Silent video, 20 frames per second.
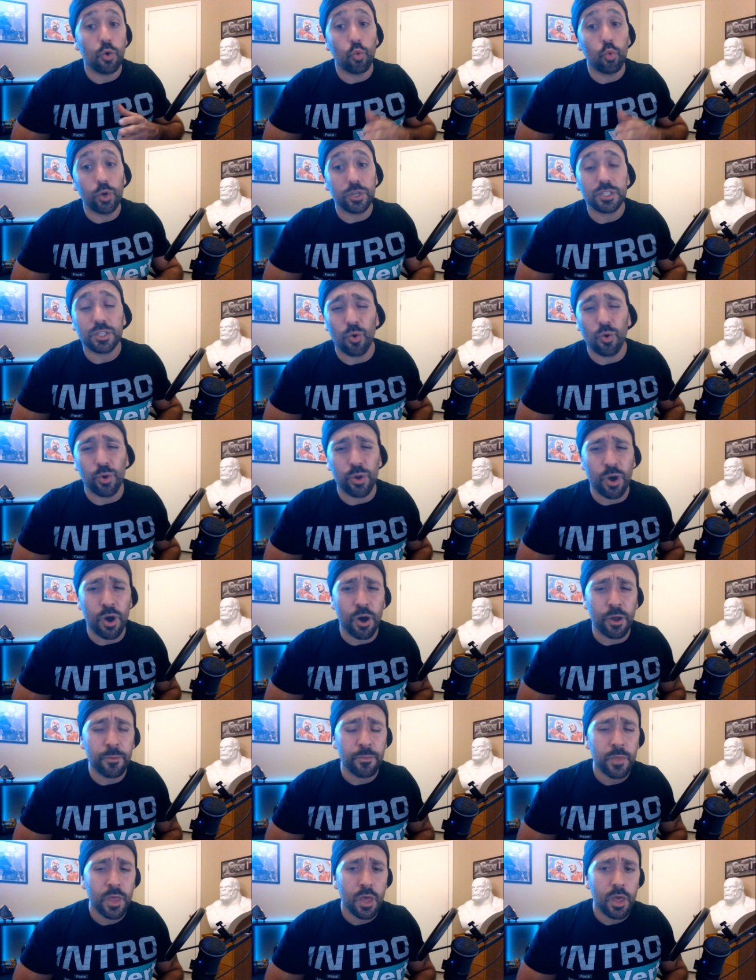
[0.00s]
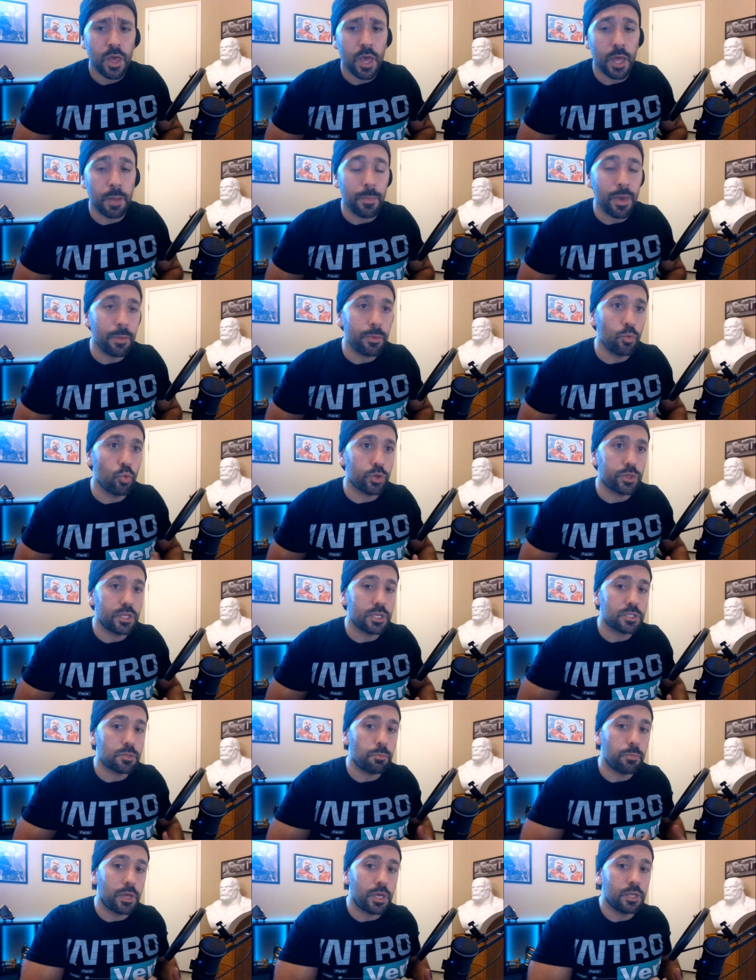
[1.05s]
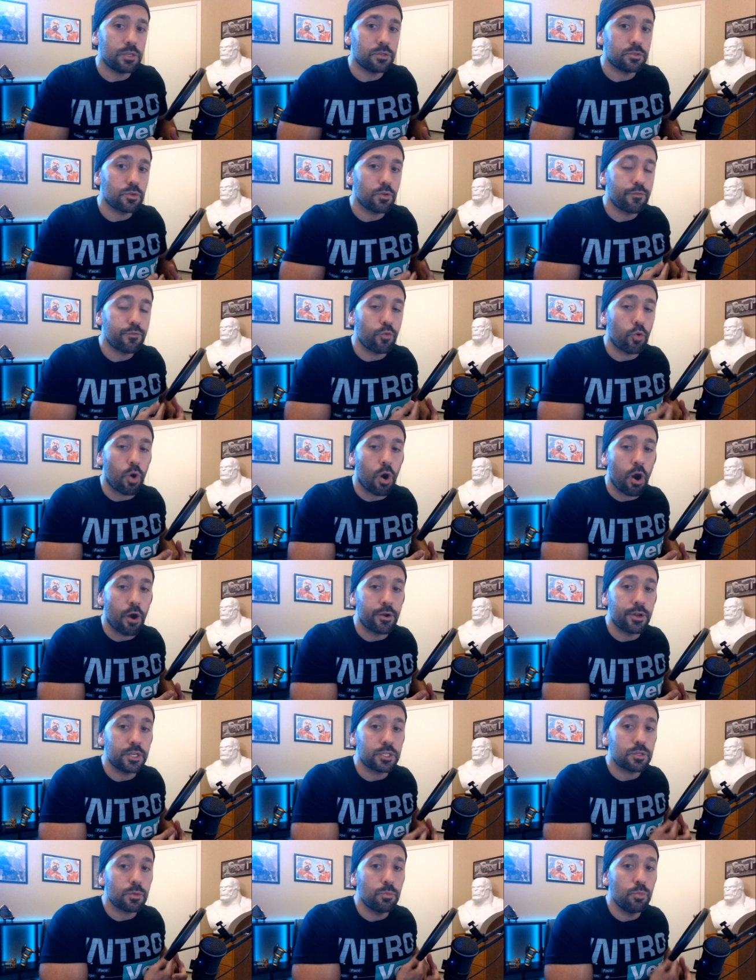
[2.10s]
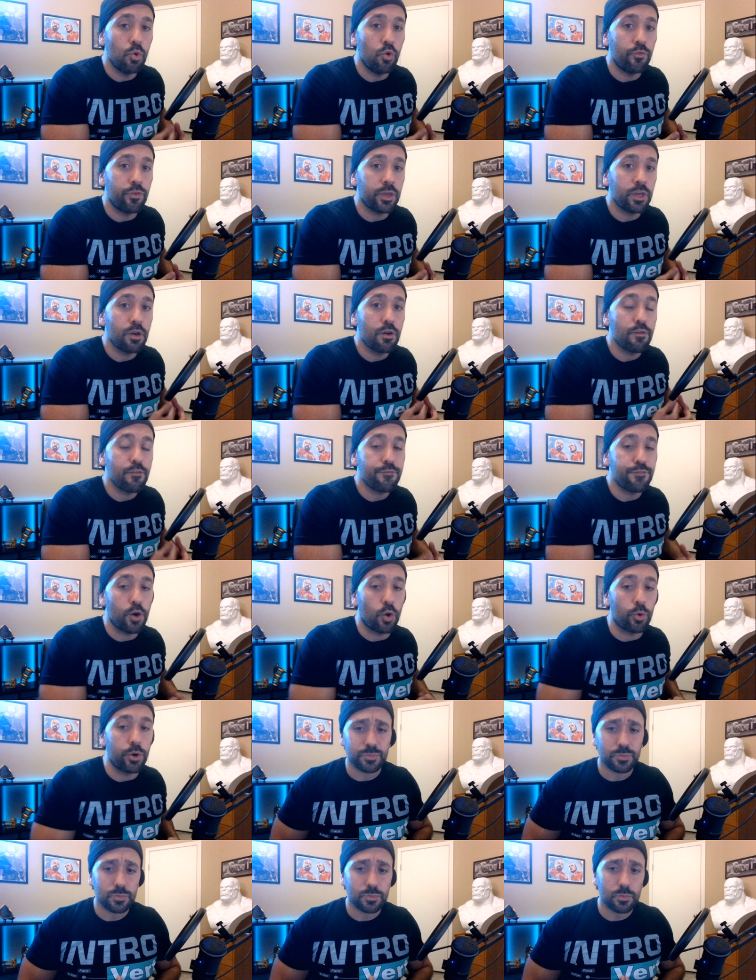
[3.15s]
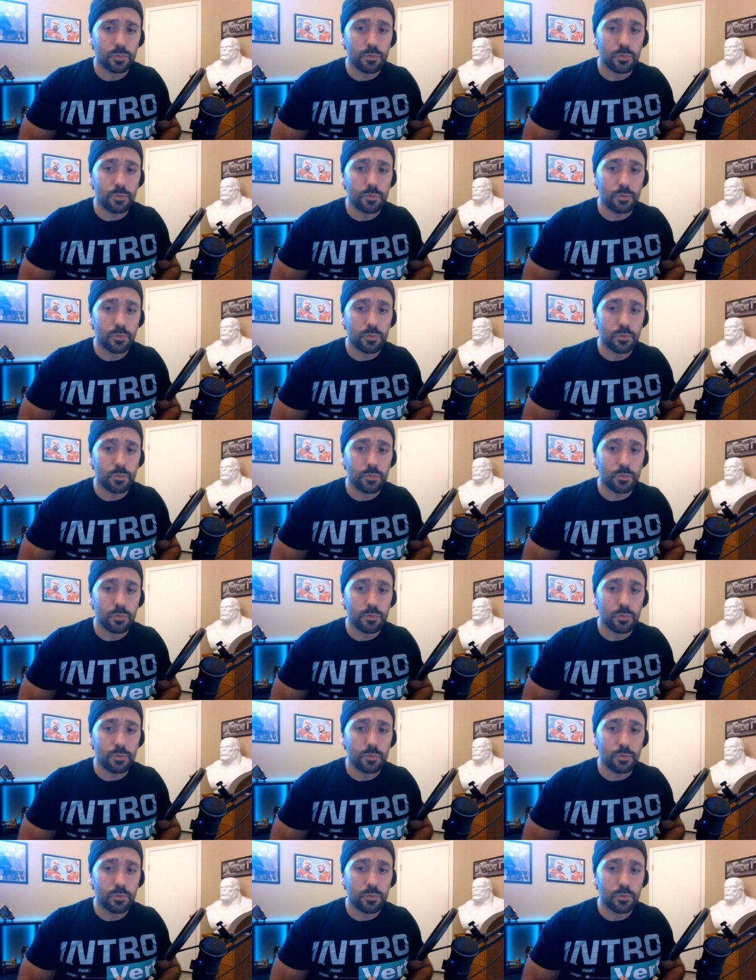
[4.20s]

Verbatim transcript: what's going on, and maybe what this means for artists moving forward.